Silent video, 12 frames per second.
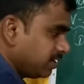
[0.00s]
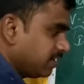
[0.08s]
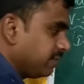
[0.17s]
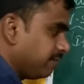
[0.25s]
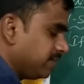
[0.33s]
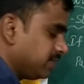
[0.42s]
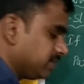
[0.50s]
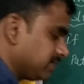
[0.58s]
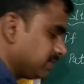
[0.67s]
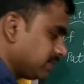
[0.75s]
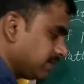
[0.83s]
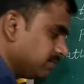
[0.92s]
if it
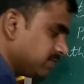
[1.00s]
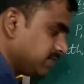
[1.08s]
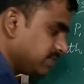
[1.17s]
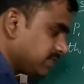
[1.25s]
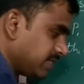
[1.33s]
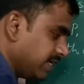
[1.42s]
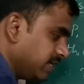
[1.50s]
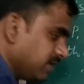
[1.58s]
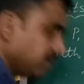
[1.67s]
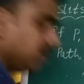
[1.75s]
comes this side,